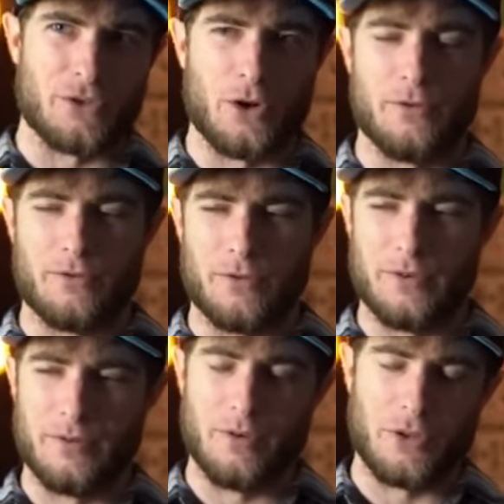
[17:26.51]
drove
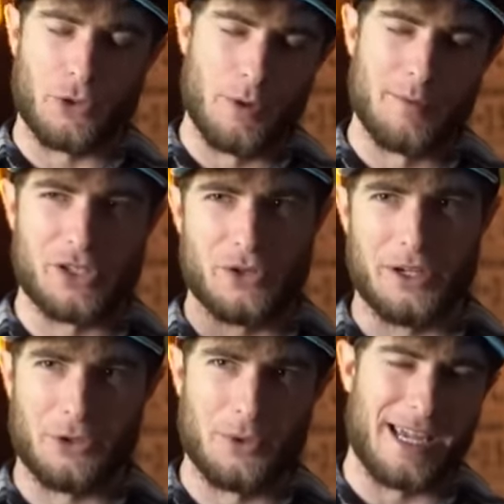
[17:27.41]
through
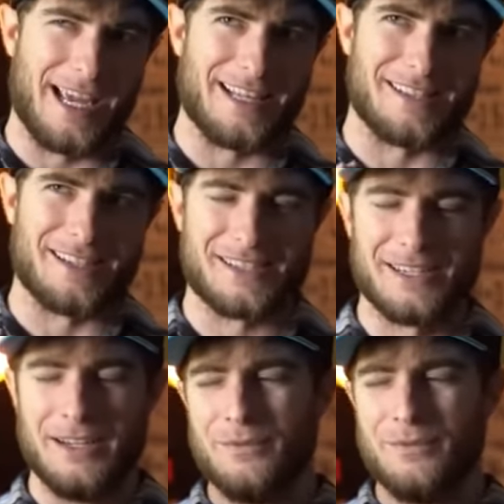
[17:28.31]
Missouri, through Kansas,